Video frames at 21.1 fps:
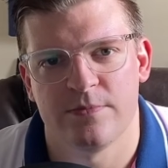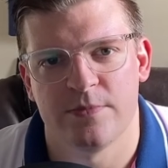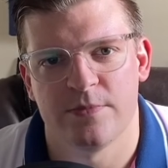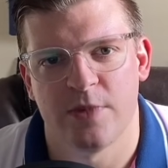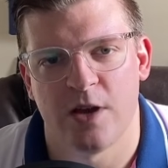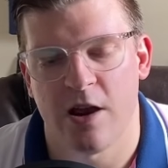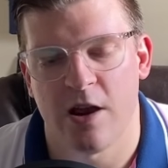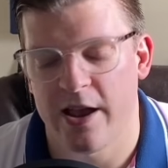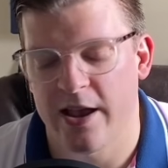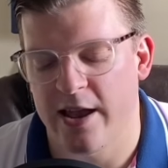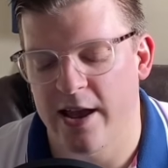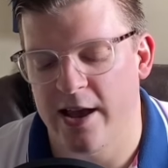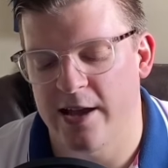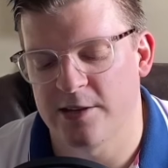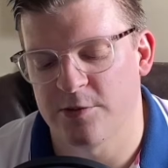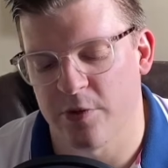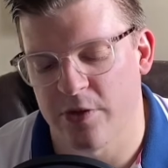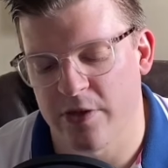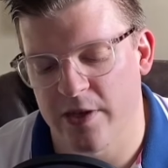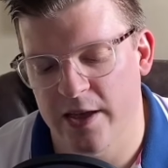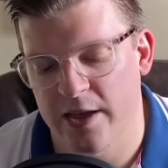All right, guys.
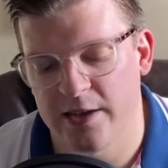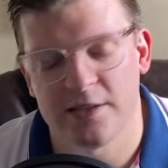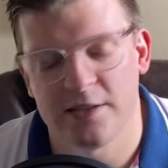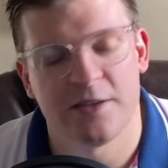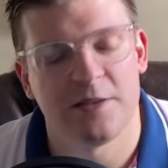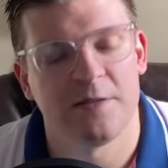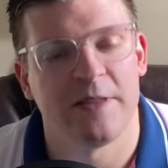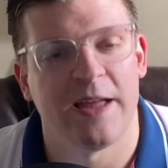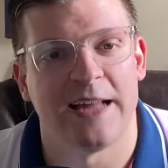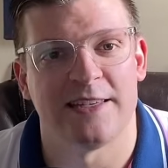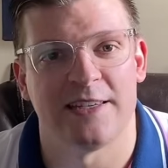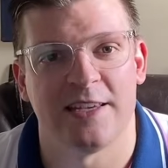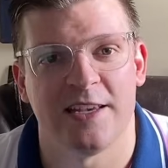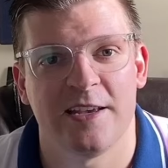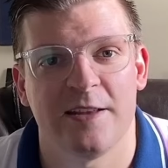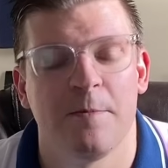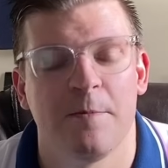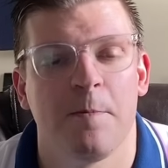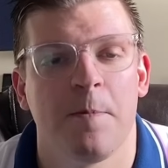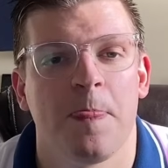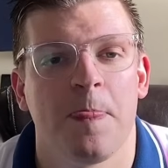Well, thanks. That's it.
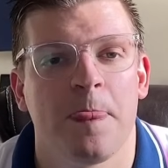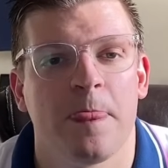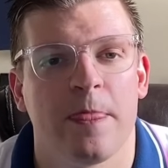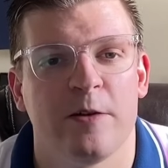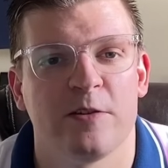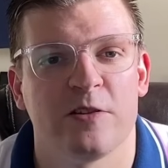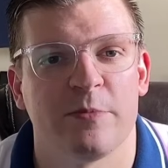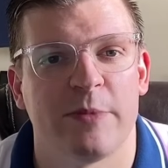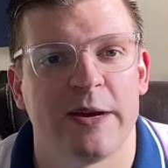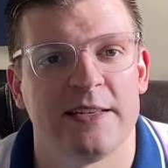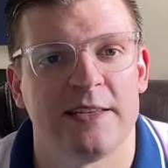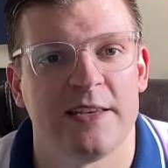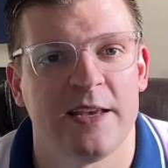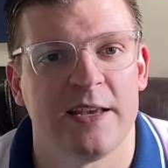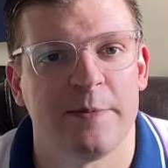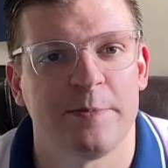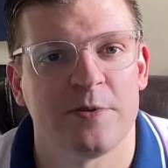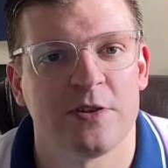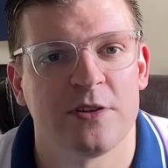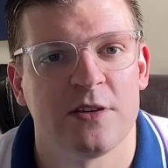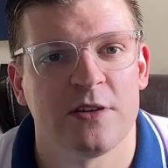Those are my
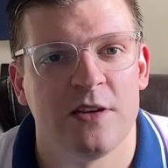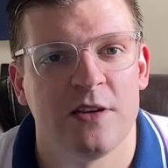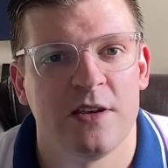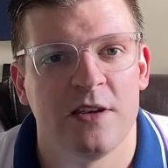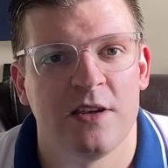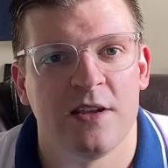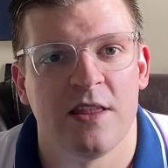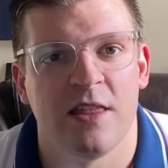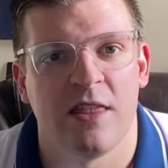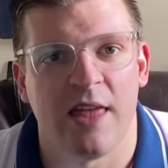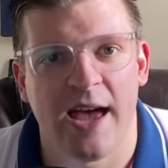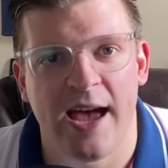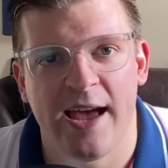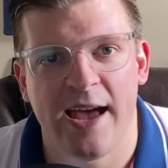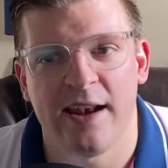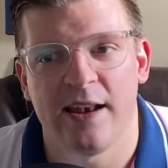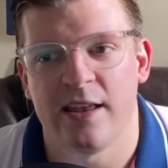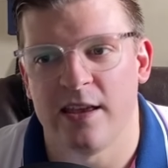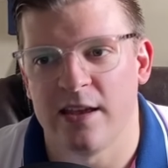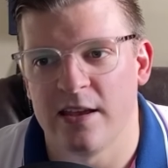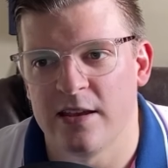tips. That
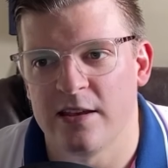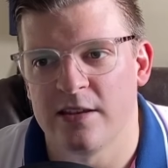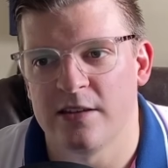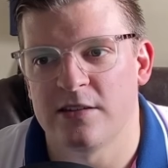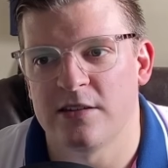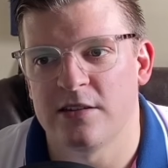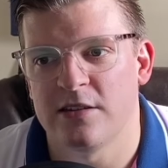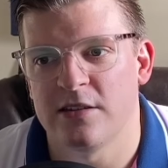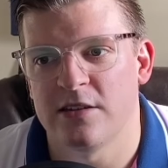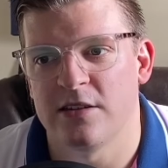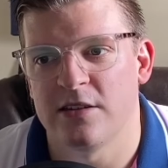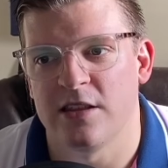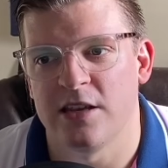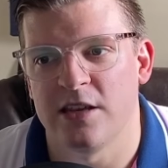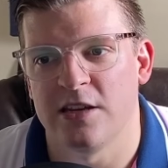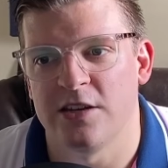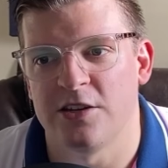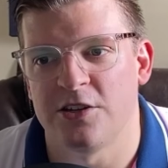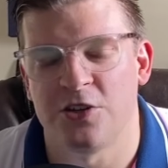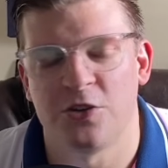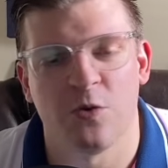is the
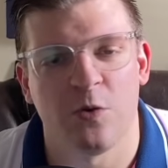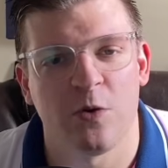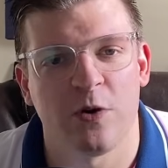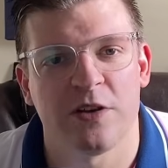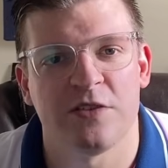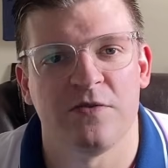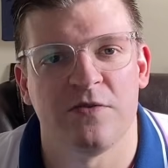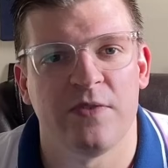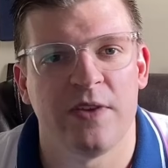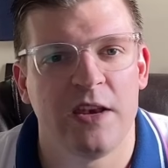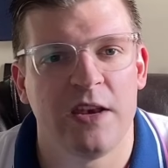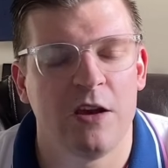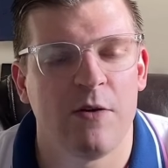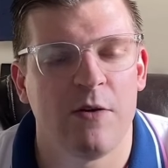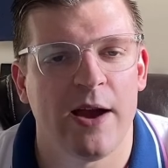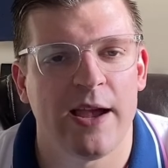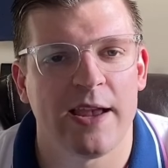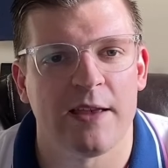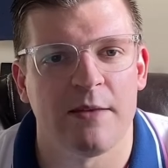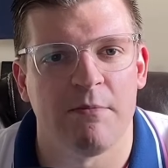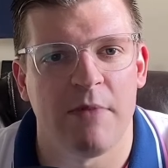shortest video I
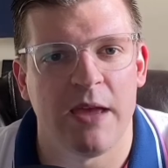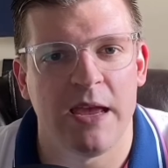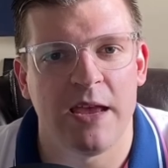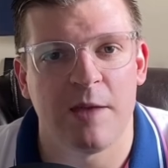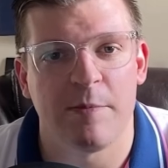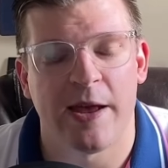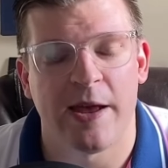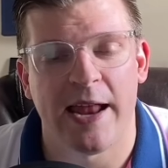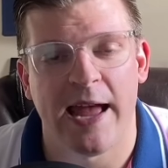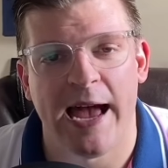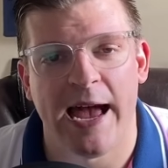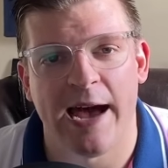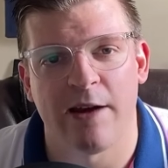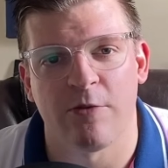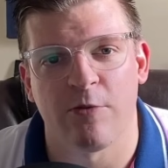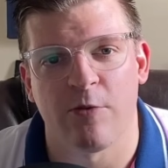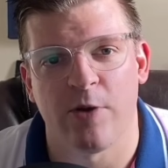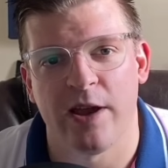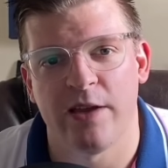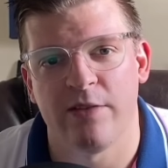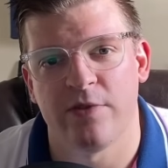can make about how to
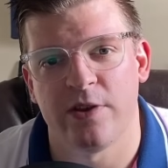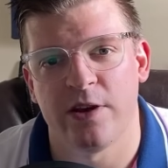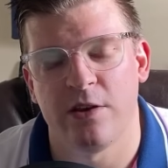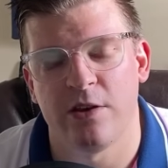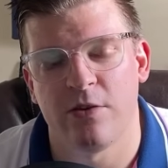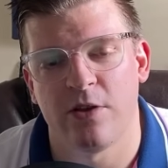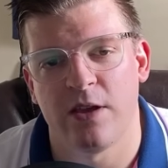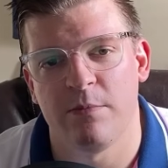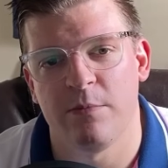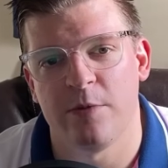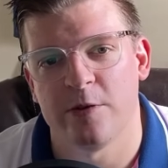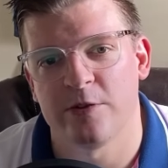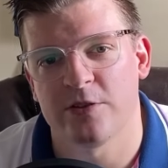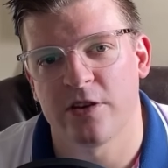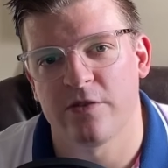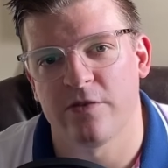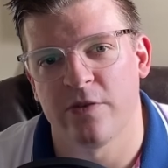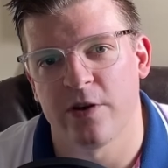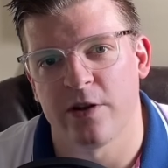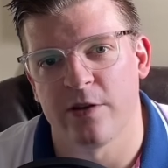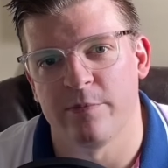write video game music
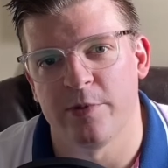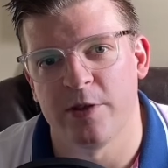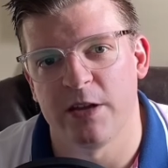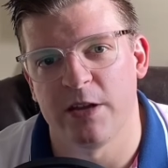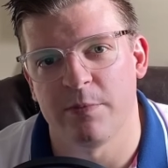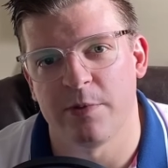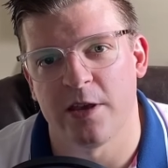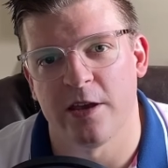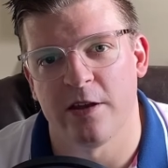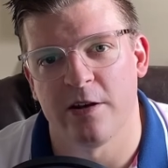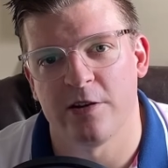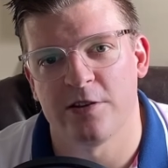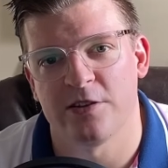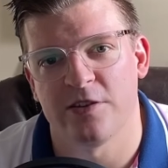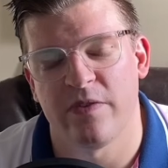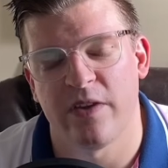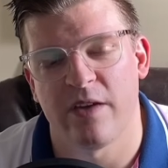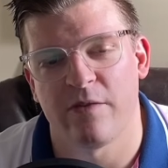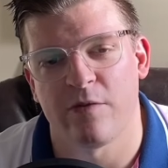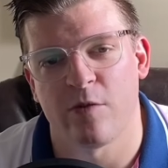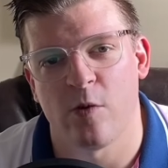for complete beginners. If
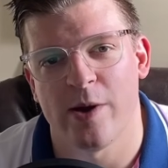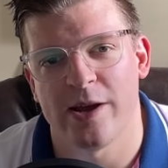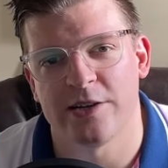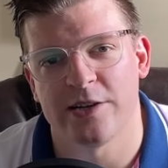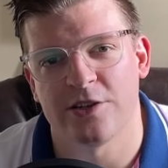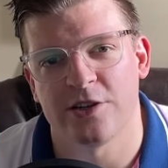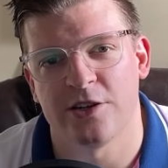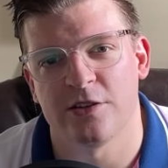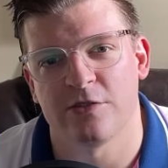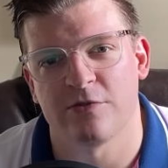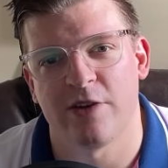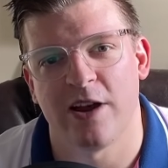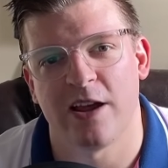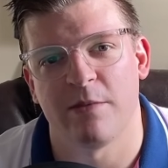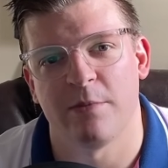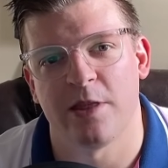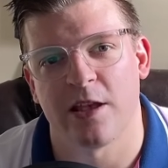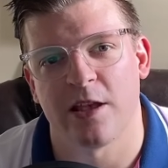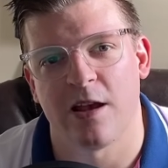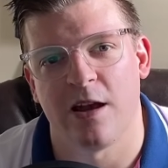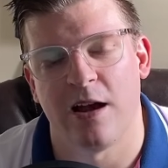you have questions, write them in
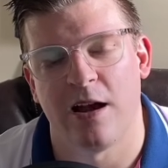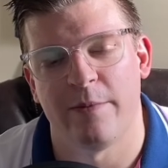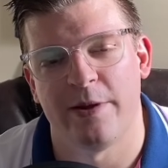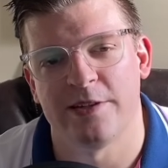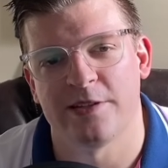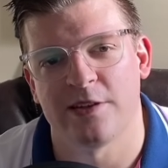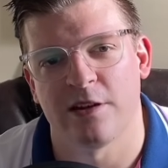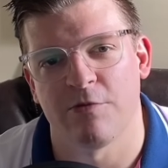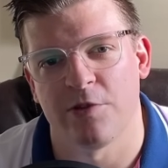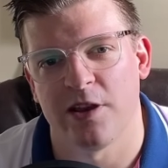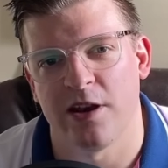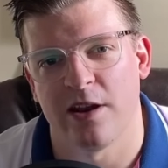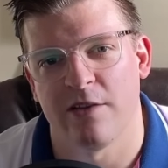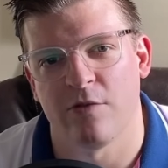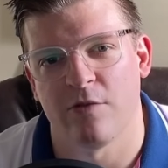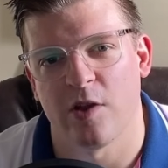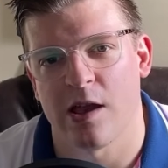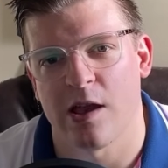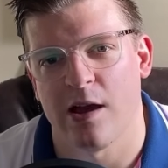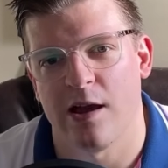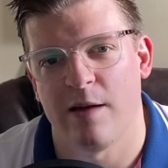the comments. I read every
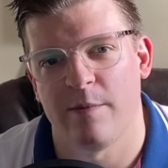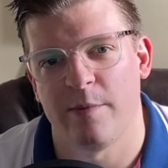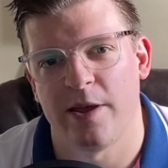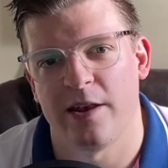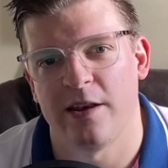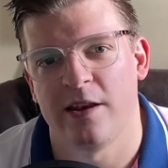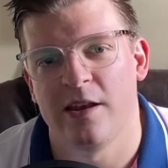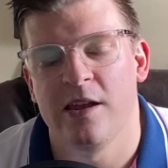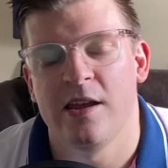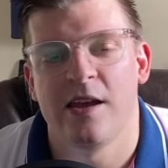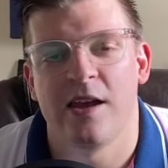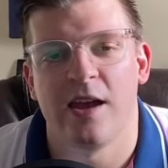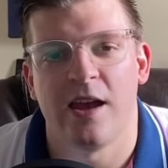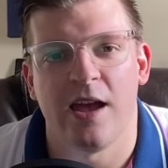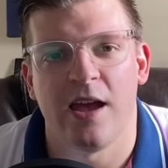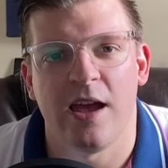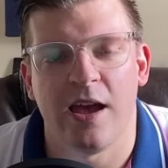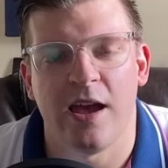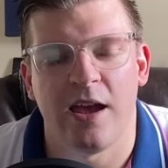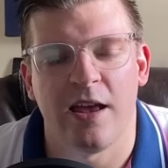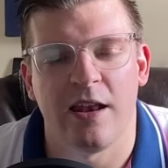comment
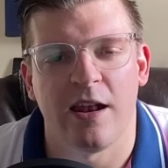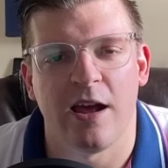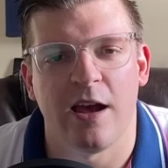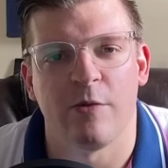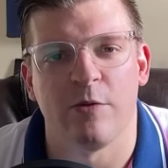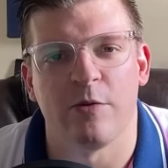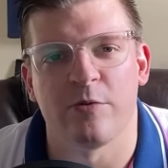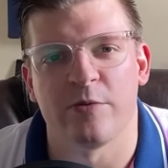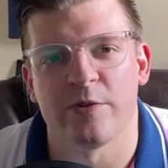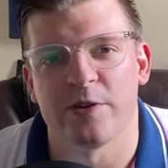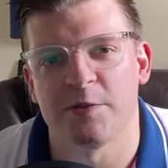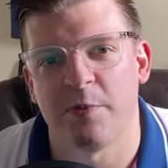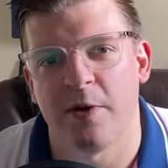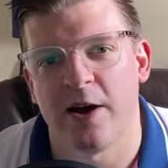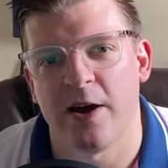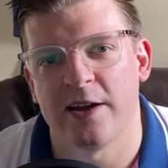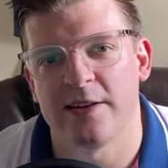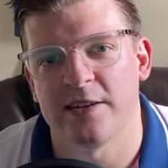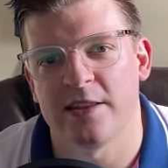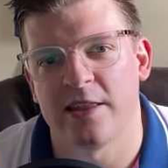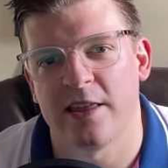and I will
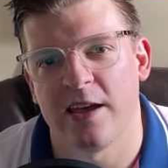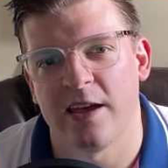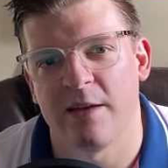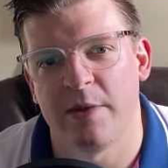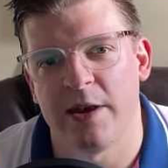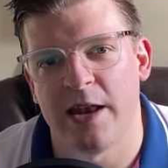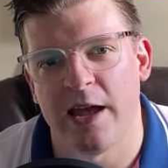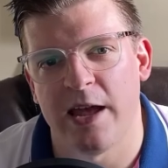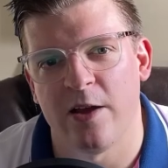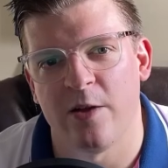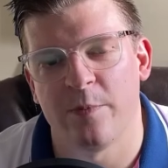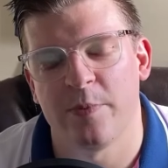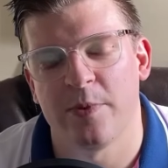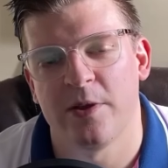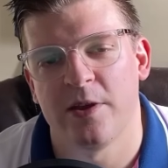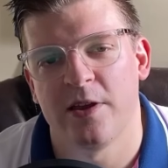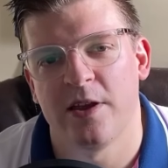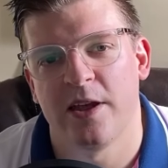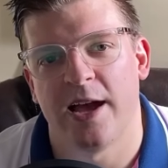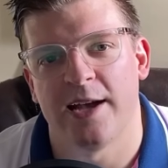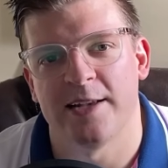respond to them and help
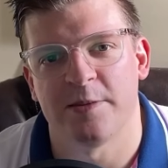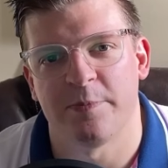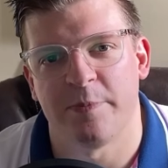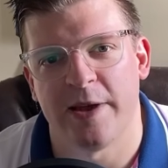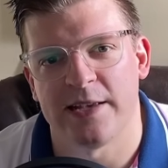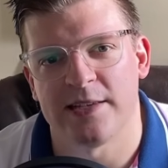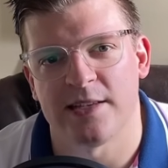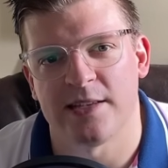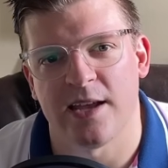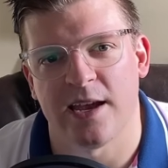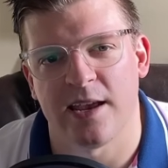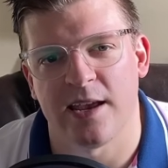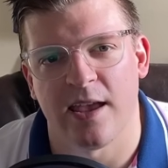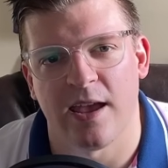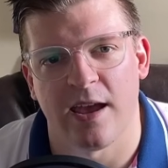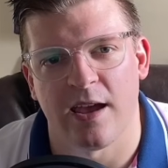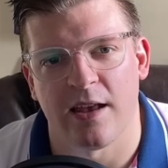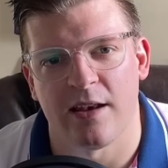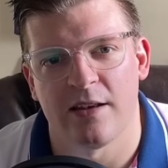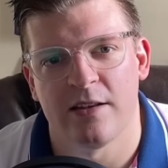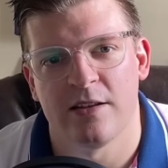as best I
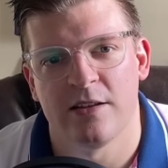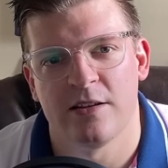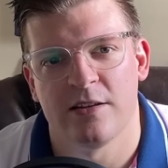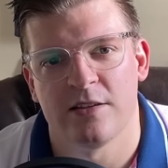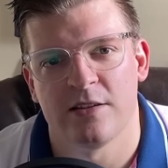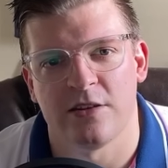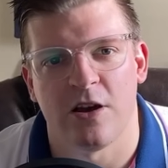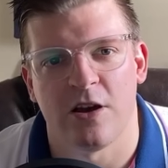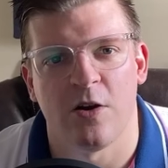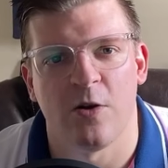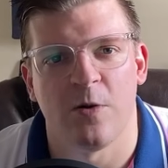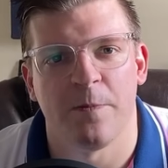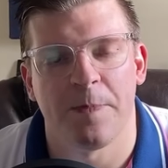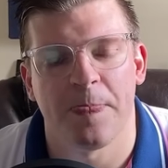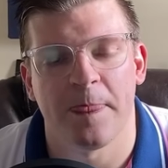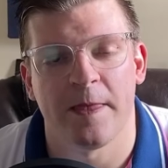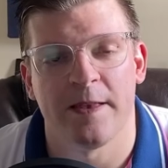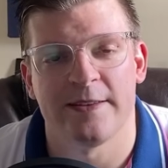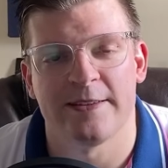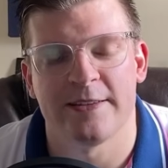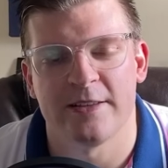can. So
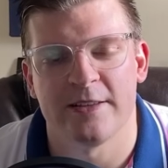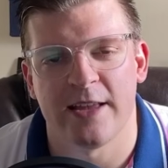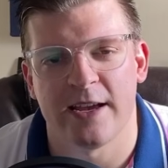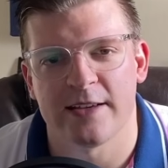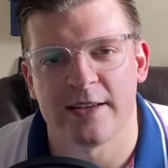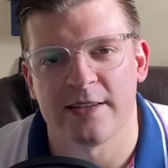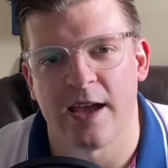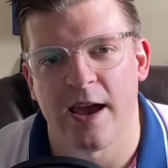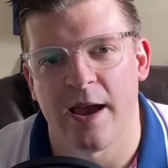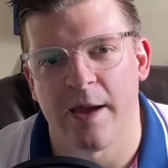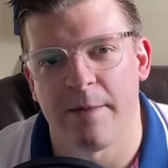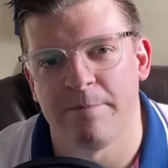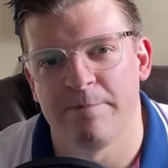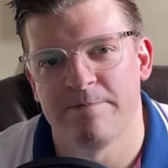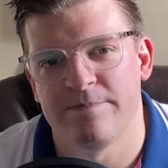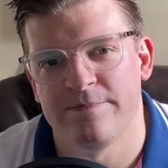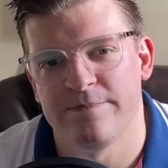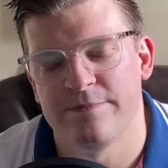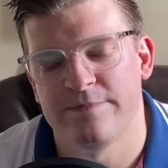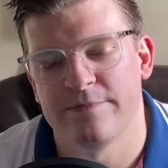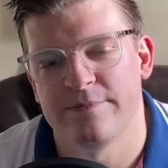until next time,
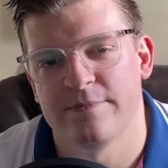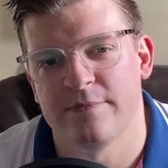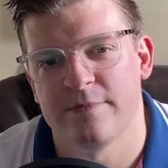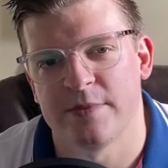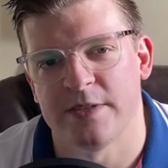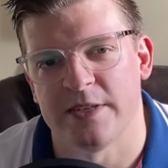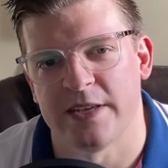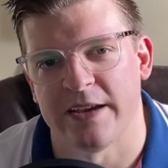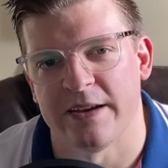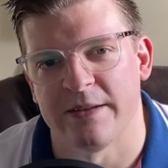see ya.